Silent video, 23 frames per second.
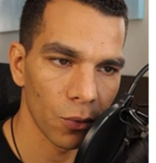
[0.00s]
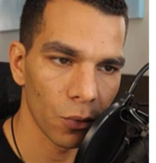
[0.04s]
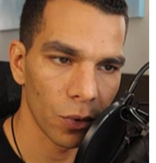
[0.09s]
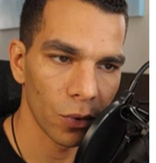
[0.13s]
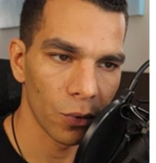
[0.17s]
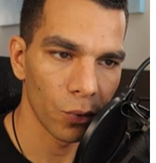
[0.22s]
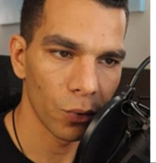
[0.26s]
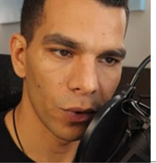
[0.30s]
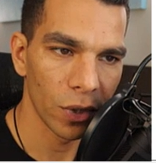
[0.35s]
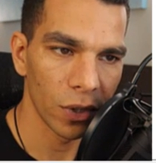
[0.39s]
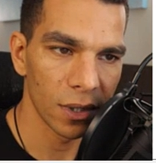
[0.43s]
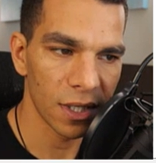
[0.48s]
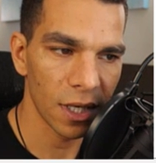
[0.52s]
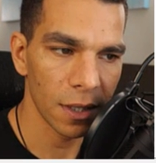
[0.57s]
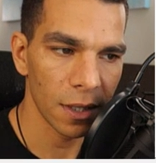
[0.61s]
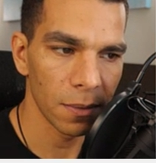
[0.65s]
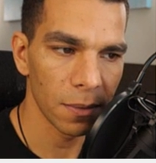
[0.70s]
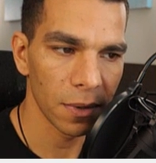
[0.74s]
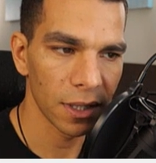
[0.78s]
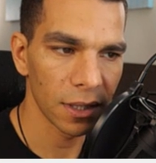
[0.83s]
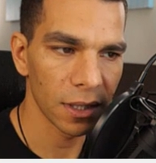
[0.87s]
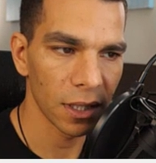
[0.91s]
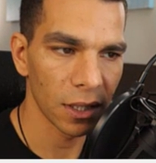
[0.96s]
When we
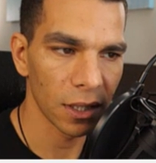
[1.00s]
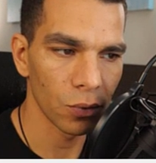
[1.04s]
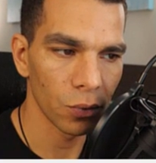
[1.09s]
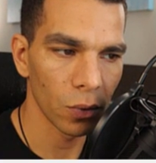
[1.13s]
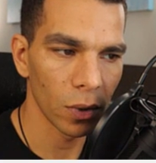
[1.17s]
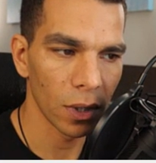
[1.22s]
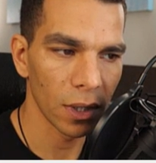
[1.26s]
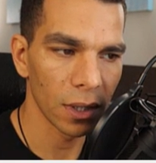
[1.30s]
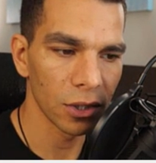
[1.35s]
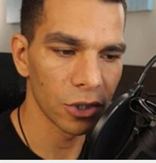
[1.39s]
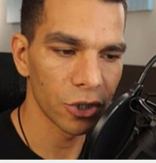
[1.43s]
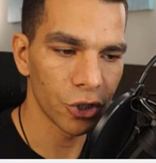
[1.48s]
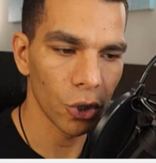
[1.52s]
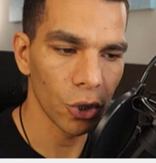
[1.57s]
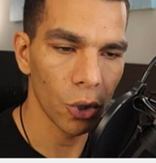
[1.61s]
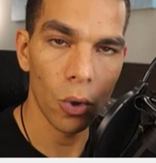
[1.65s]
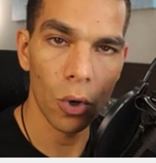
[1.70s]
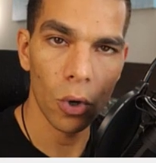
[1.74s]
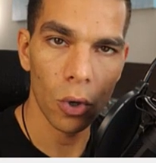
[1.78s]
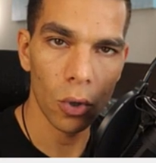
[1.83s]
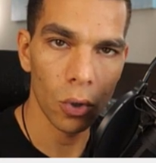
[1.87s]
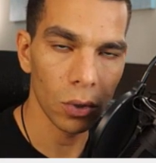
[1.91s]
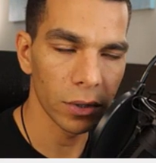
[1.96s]
disable it, it will show
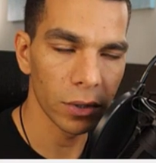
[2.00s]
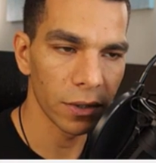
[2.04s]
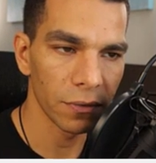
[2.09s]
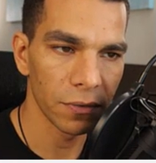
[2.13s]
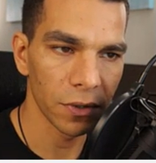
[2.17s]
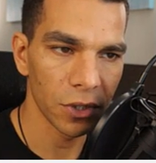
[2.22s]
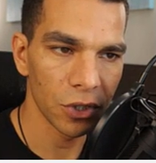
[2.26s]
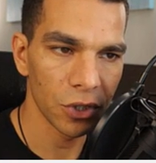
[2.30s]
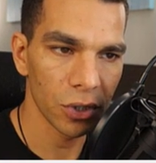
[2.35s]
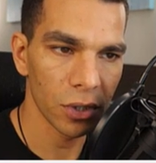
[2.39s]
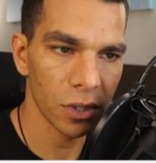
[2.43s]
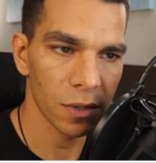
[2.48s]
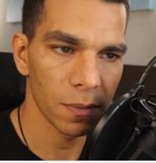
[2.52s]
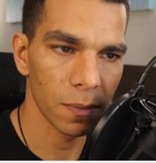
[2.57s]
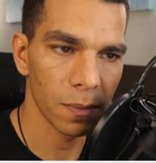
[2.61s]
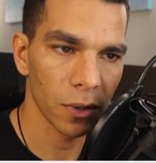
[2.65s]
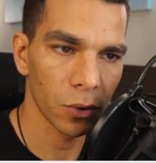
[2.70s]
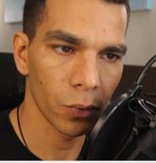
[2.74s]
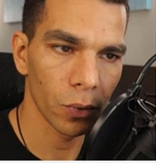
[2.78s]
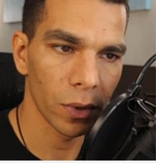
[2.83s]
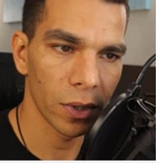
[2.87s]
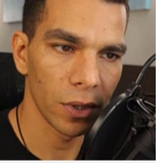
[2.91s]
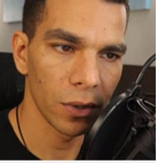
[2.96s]
all the features,
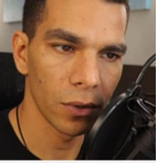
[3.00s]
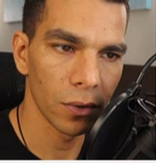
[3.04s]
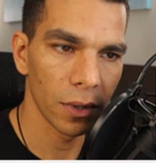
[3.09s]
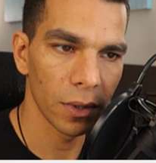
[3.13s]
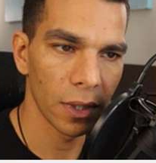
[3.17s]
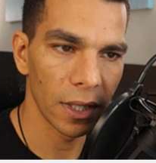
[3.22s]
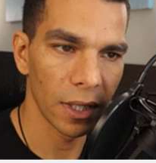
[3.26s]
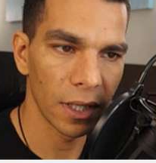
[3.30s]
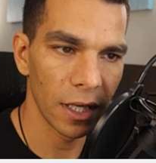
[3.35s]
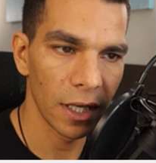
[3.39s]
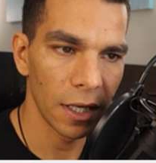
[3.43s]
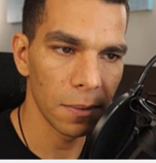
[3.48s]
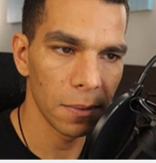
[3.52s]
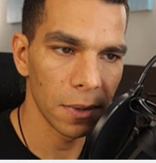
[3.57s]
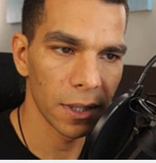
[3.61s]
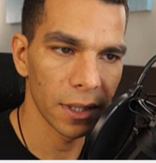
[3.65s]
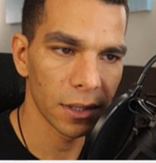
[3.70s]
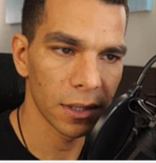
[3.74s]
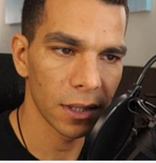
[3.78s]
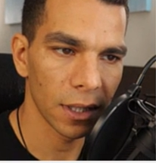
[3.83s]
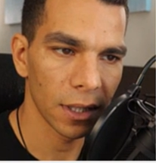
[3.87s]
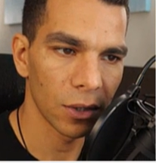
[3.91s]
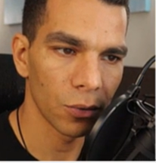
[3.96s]
but when you enable
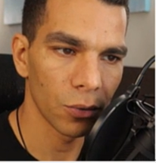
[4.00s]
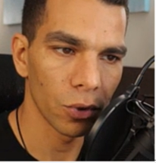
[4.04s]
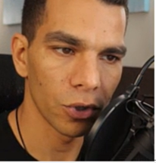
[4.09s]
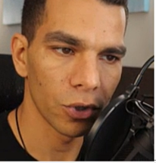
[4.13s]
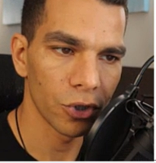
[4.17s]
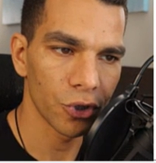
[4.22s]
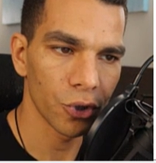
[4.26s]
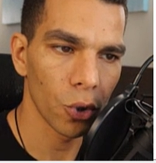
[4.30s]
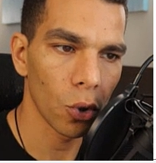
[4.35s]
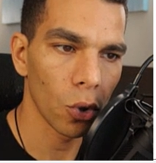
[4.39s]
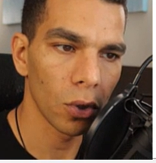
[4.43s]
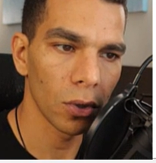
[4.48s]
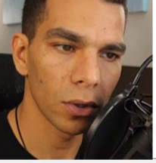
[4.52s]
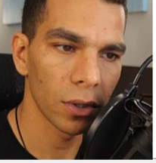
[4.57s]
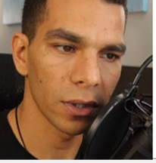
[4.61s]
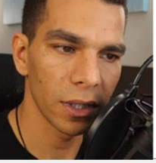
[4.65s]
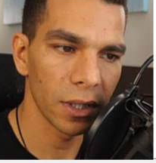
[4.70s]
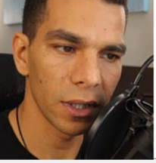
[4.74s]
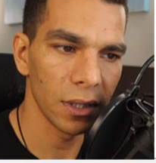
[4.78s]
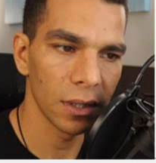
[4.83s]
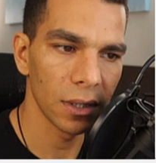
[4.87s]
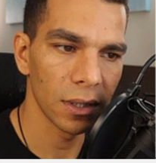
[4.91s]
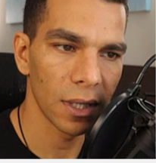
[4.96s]
it, it will show
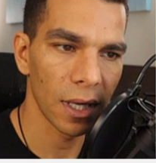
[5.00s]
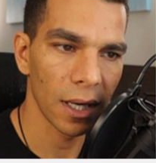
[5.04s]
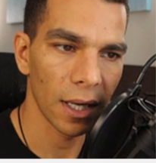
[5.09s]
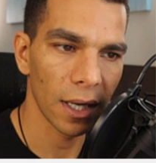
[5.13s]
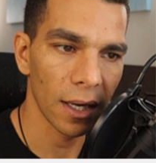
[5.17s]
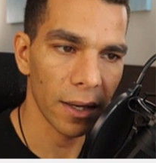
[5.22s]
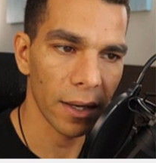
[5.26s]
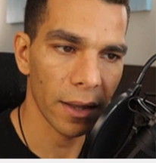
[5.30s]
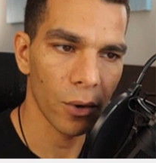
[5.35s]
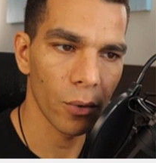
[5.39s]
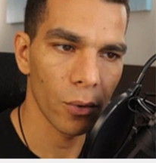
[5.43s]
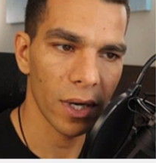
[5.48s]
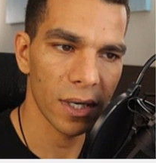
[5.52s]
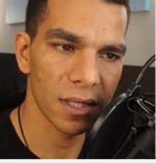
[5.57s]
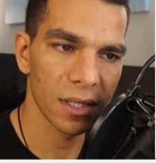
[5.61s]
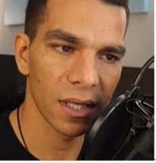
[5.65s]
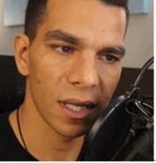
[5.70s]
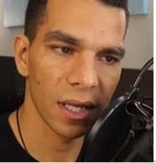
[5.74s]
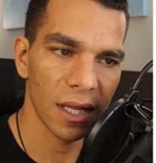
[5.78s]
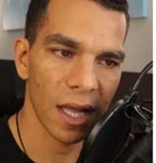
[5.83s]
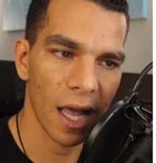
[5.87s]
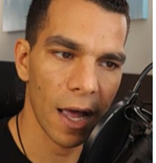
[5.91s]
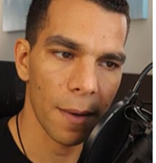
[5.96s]
only the earthquakes
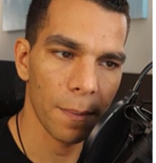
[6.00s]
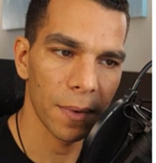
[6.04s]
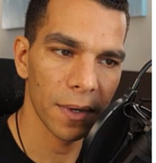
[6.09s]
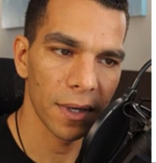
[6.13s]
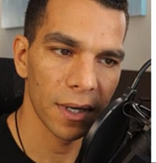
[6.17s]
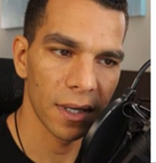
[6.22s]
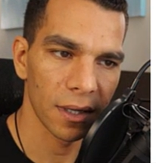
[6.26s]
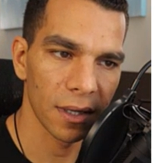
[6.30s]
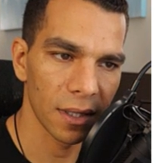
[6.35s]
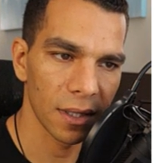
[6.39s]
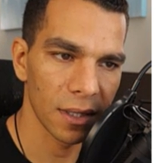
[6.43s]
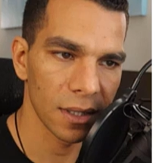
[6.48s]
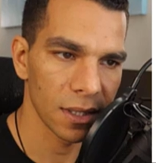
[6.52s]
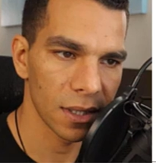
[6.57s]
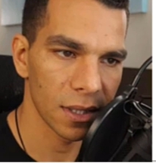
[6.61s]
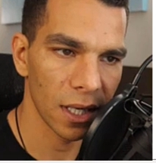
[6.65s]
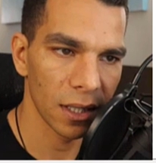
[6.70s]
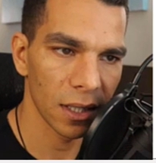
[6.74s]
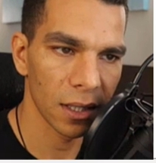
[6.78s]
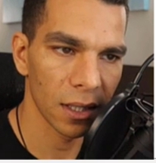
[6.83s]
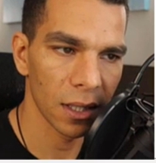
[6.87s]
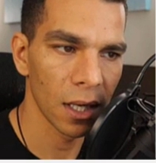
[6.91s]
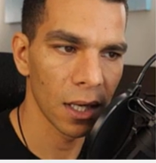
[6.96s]
that happen in this
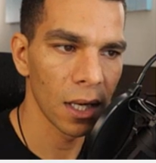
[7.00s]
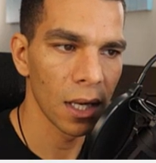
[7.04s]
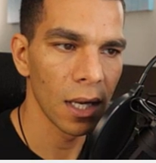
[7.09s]
date.